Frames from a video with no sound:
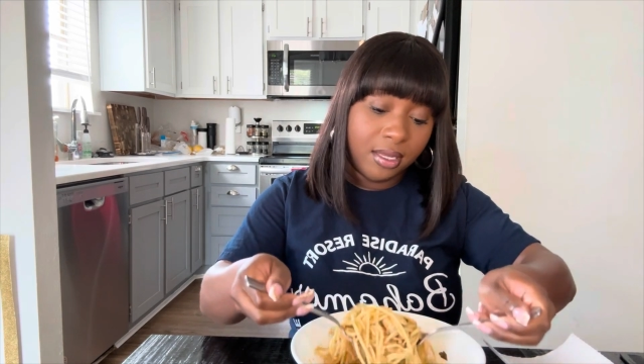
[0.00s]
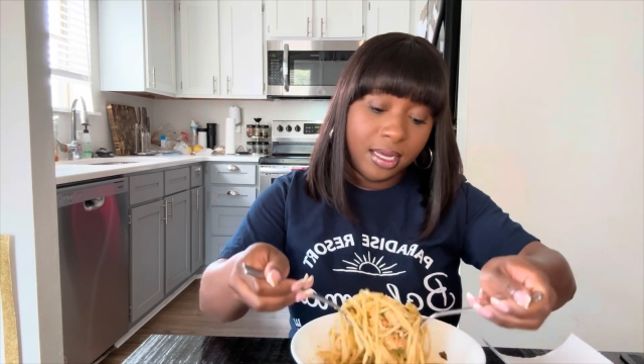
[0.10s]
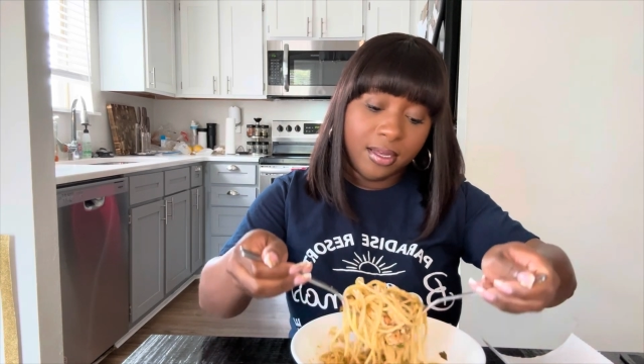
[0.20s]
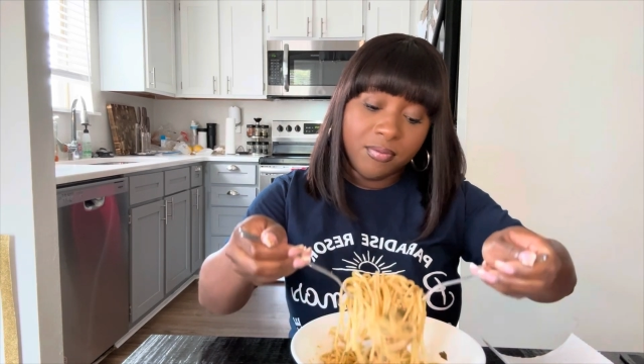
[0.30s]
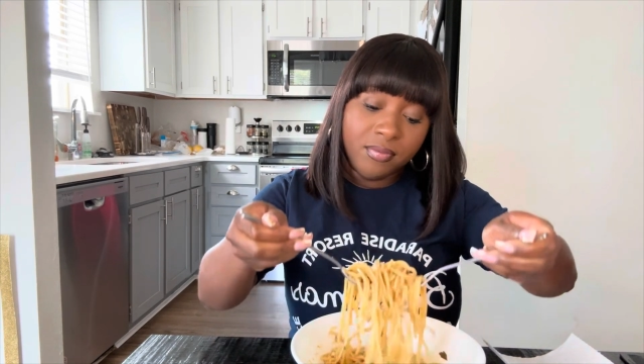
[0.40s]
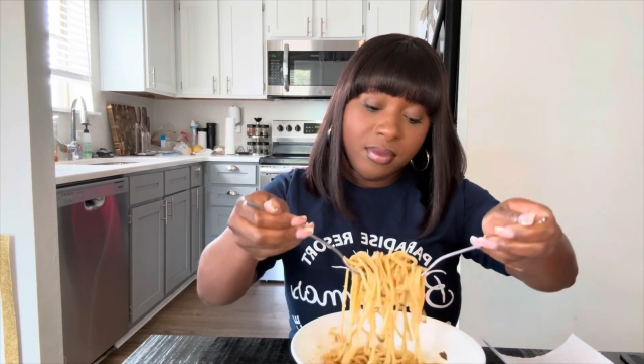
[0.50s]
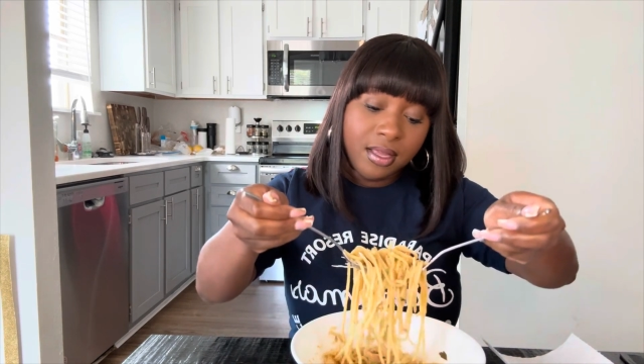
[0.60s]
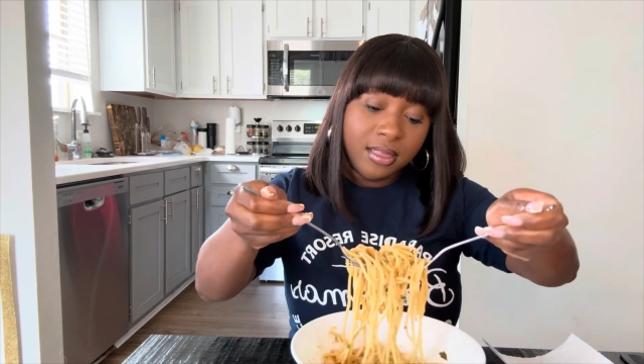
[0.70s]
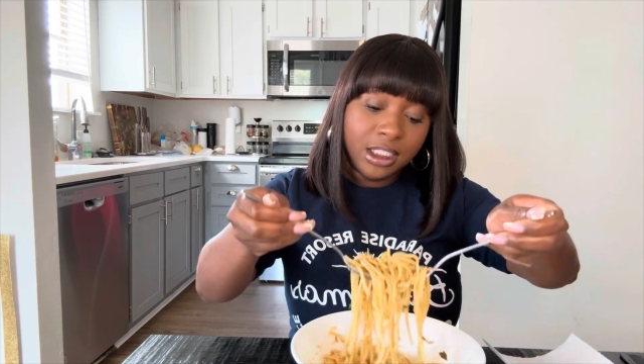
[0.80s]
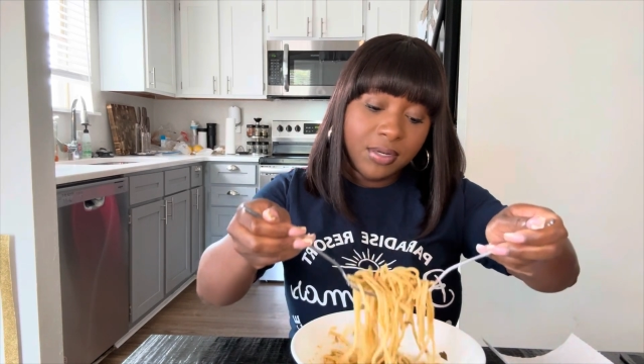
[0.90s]
Like,
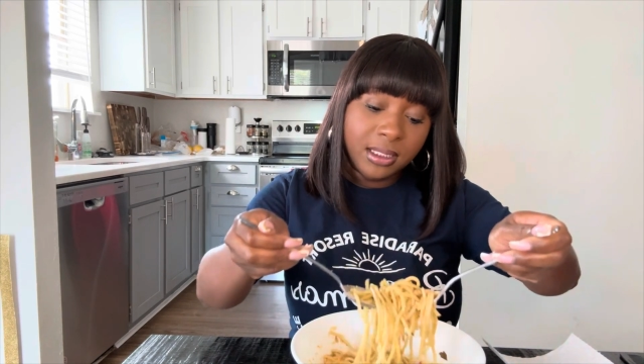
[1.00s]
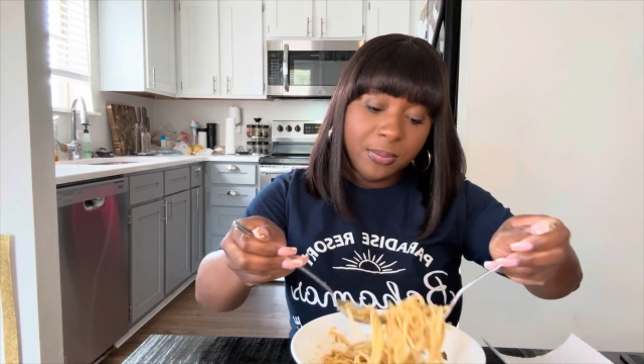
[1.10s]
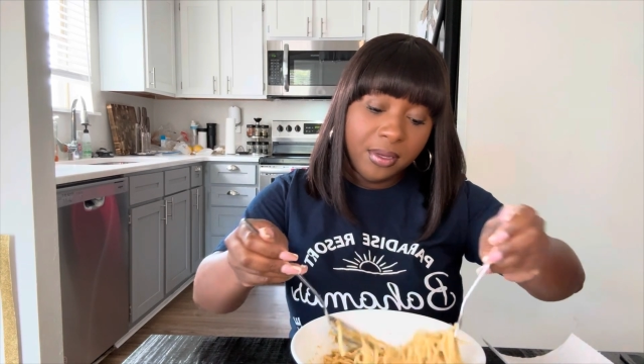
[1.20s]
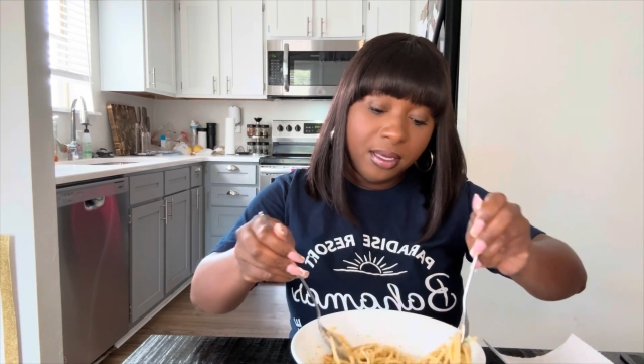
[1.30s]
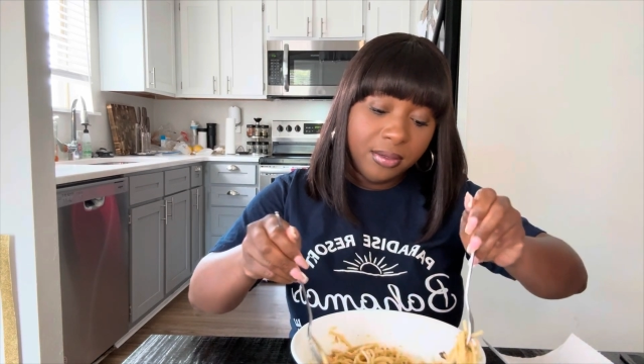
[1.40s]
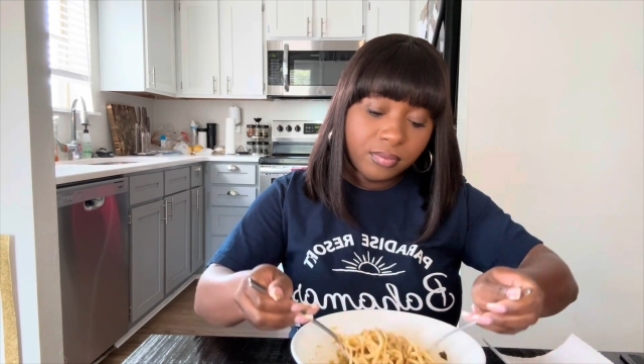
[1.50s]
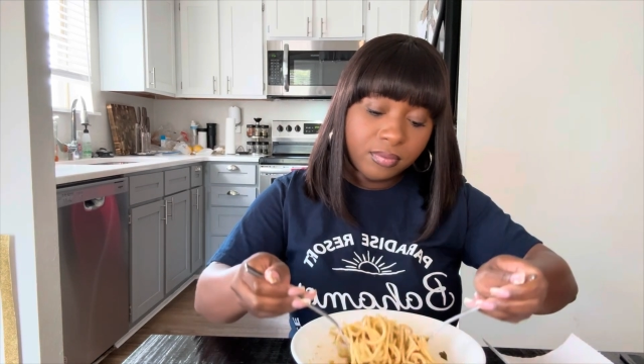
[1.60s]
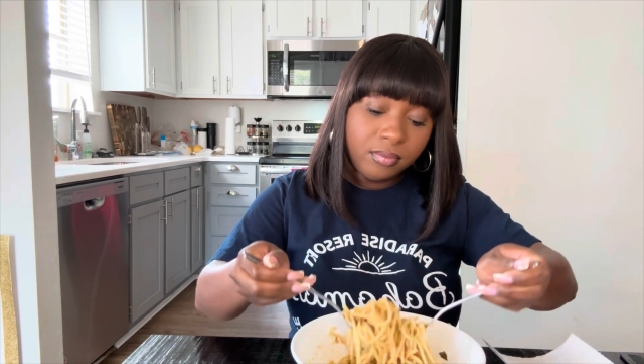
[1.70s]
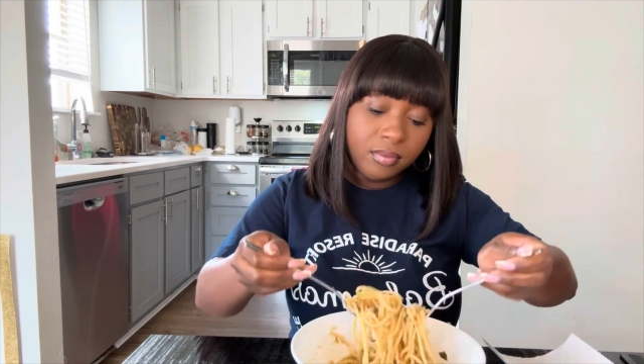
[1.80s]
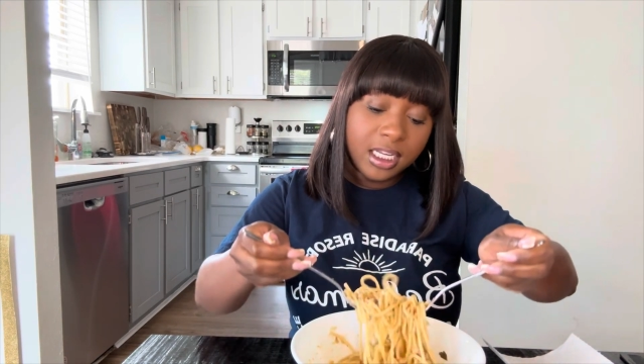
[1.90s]
this recipe
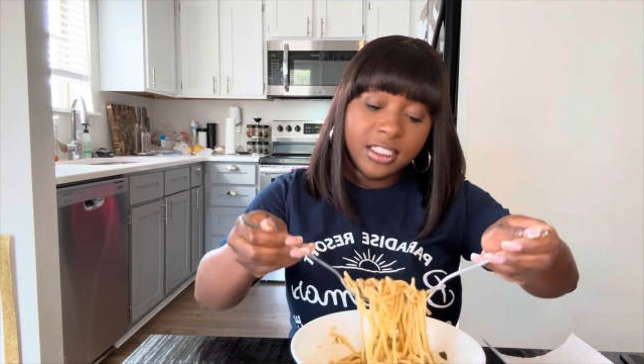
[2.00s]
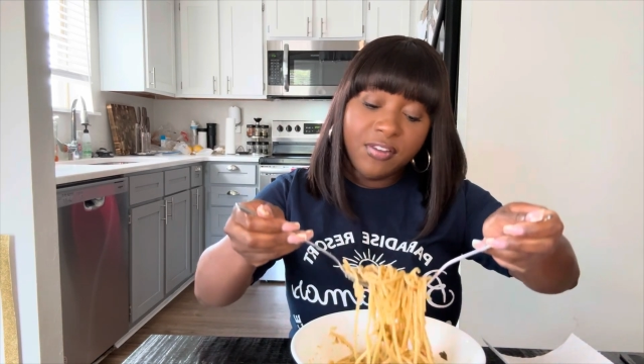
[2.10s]
is